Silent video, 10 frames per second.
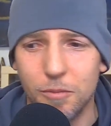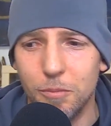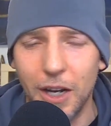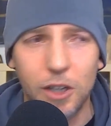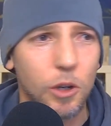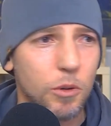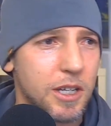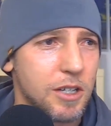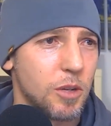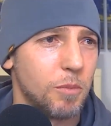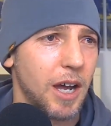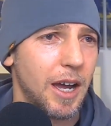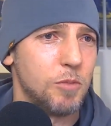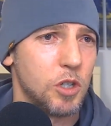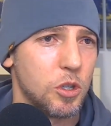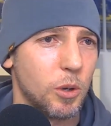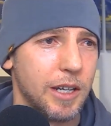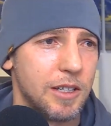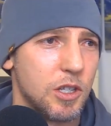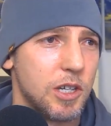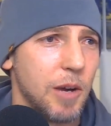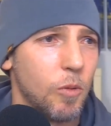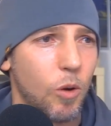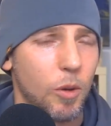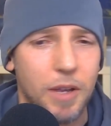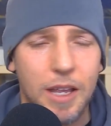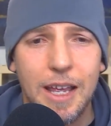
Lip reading: clothing sometimes just so I can stay warm.